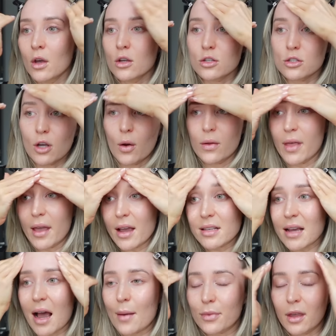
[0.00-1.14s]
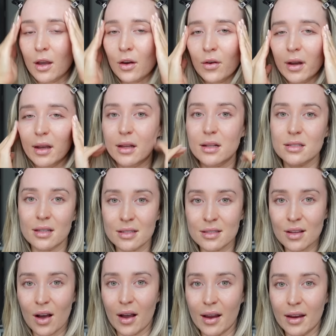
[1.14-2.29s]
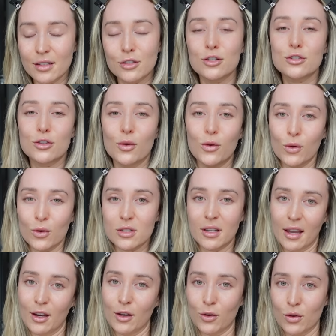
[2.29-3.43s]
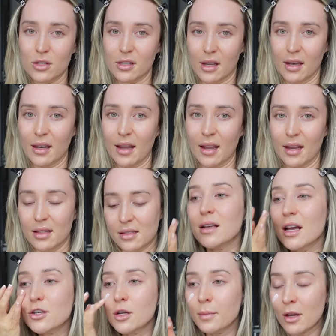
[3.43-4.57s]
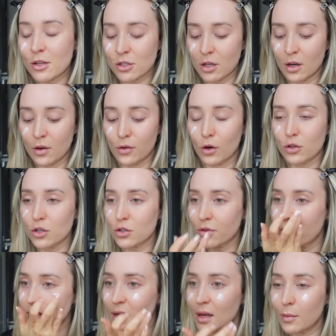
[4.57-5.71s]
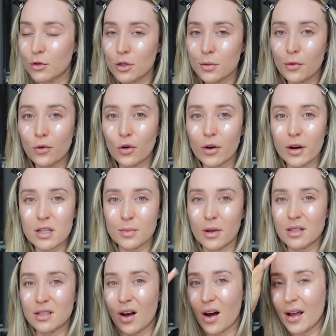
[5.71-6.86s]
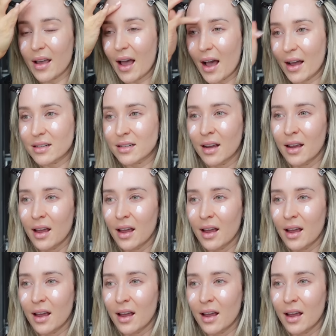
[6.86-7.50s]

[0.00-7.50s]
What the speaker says: So they adapt the ingredients inside to suit your skin and your skin needs. I actually mentioned in a vlog just recently, but just before Christmas, I had